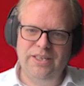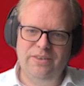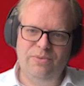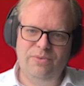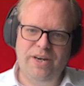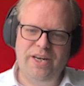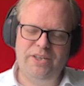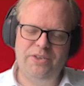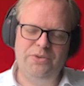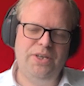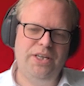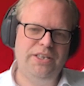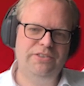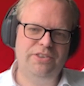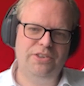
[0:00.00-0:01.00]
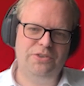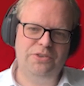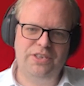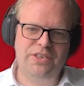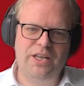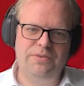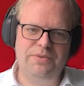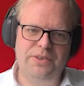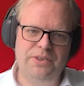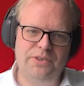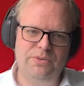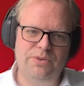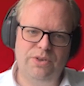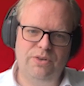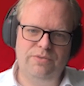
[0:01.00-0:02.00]
where do you insert yourself
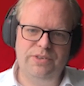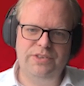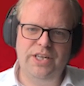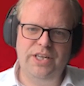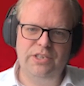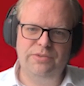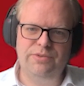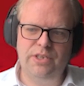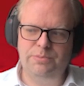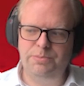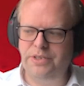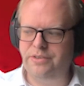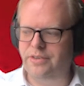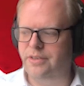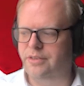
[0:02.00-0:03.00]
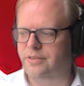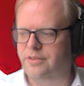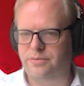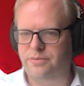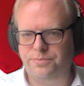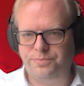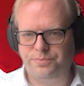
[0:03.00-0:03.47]
into the conversation with the business?